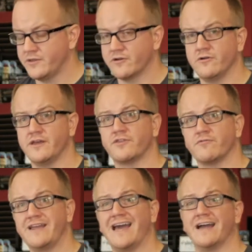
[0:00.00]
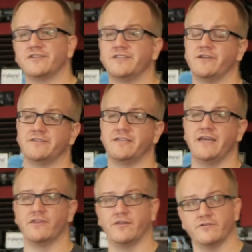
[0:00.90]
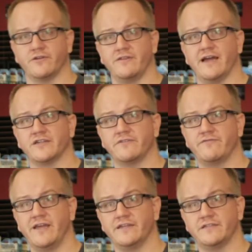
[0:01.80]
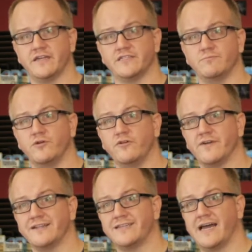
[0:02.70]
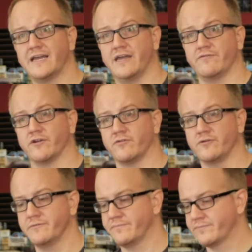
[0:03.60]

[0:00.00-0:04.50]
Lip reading: There are only 3 actions you can take during the action phase. It's move, attack, and recruit.